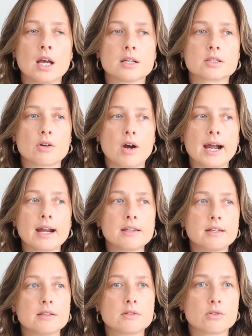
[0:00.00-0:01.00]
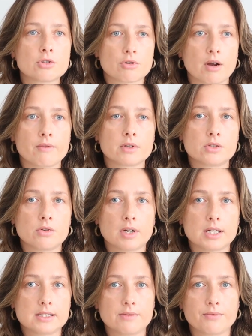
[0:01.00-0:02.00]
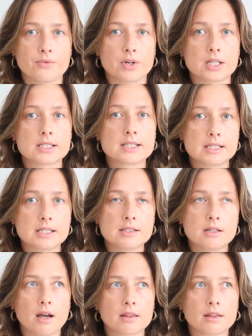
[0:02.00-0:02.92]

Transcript: So I needed to travel to a different city.